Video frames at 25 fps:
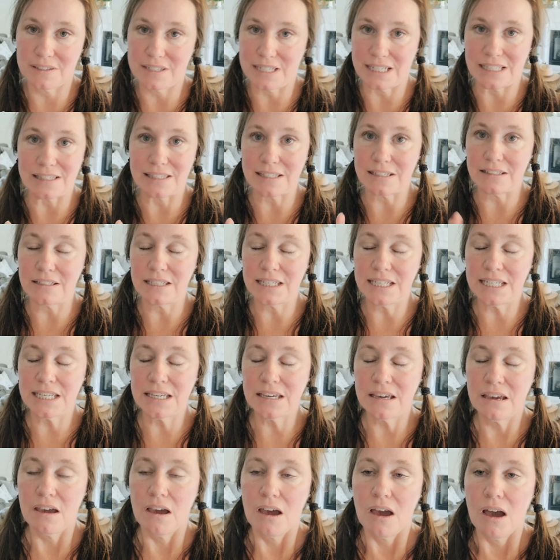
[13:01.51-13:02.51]

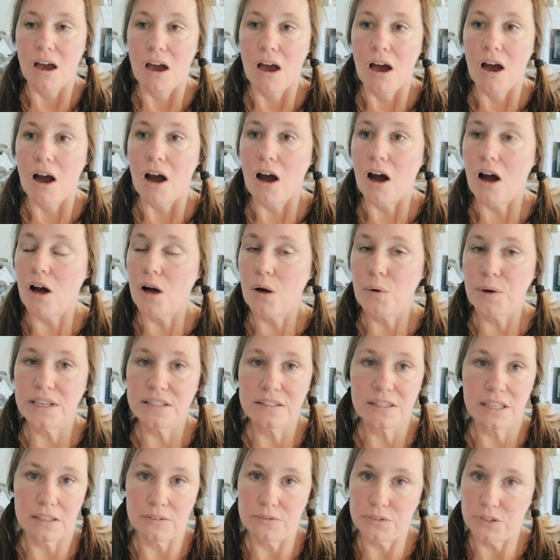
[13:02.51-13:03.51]
stenciling
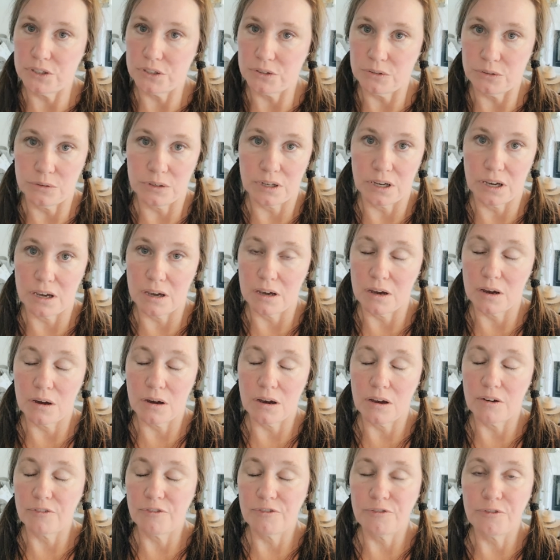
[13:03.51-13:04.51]
always gives you
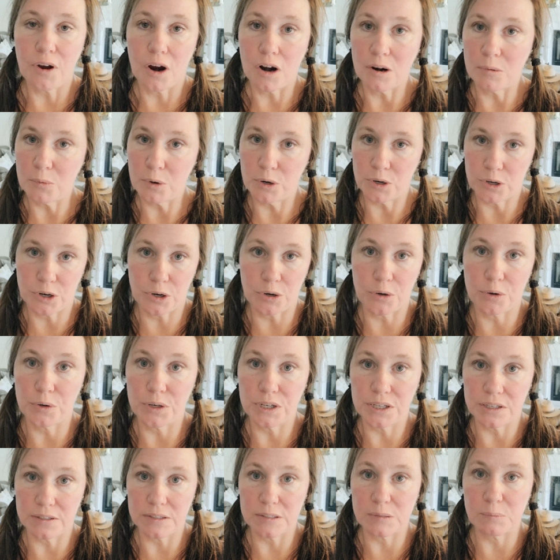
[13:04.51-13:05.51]
far more
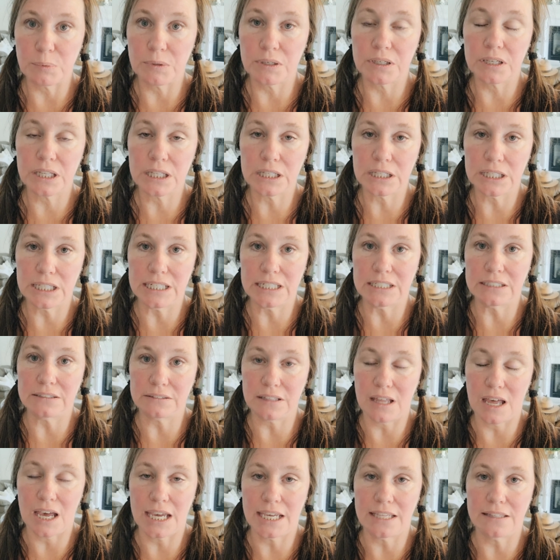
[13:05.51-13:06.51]
crisp, clean
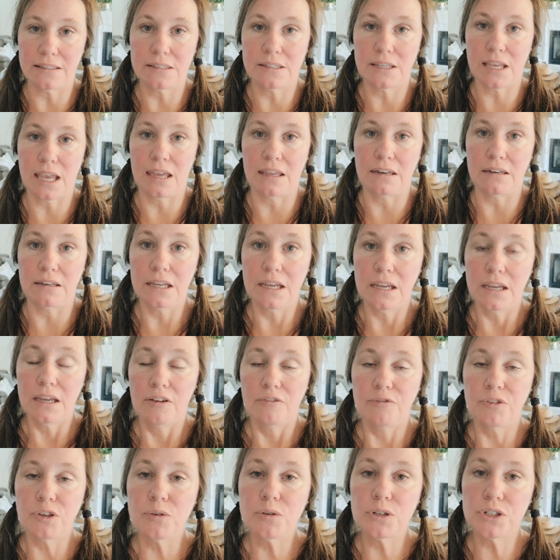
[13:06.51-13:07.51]
lines and
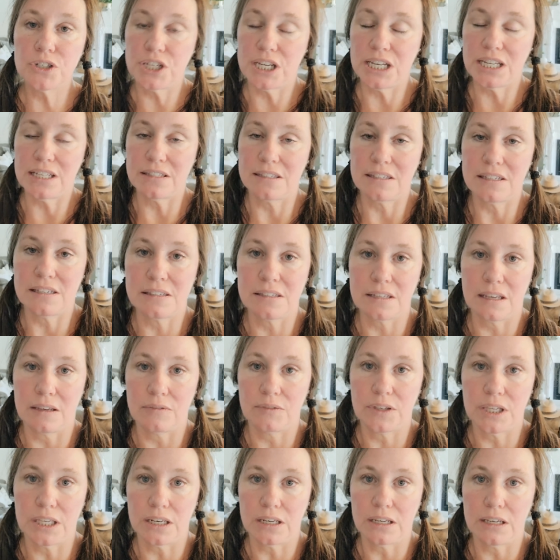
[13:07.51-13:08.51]
fewer chances
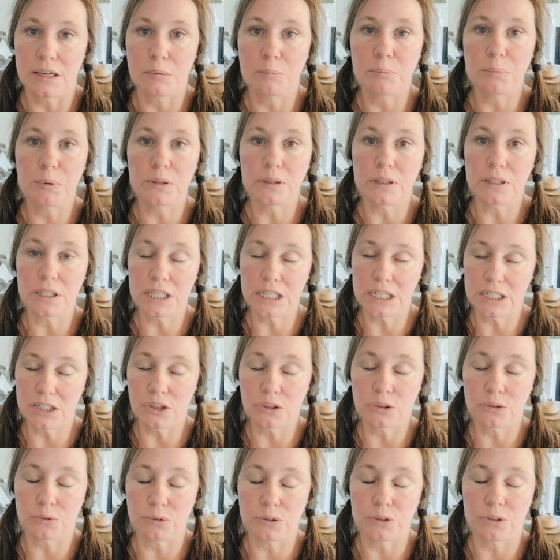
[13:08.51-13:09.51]
of getting bleed
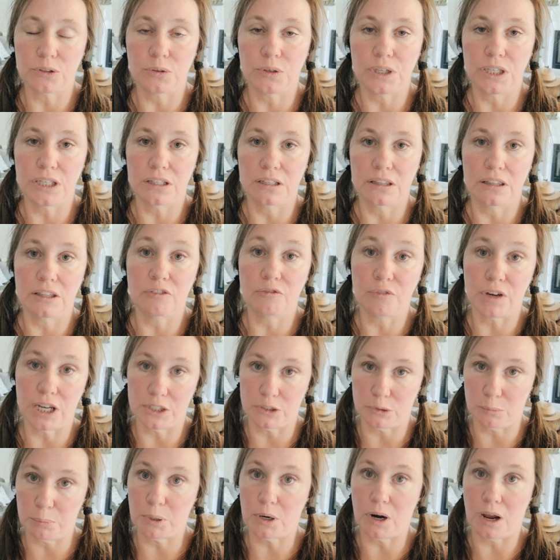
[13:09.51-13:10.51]
through in the
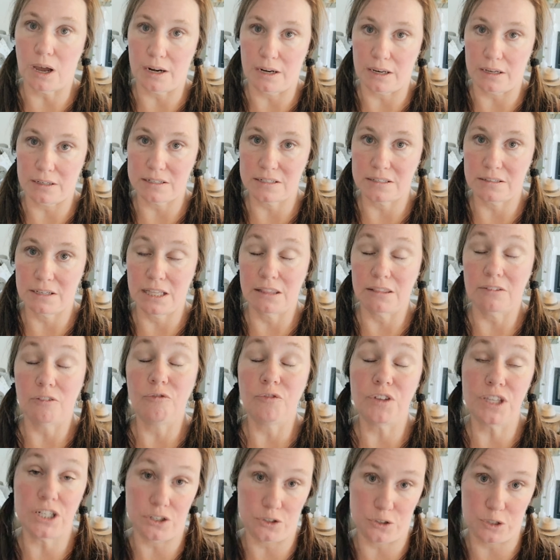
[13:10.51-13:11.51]
final product, in the
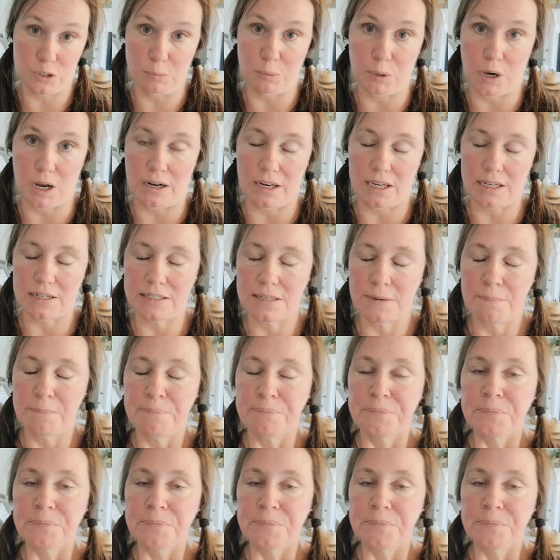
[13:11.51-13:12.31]
finished product.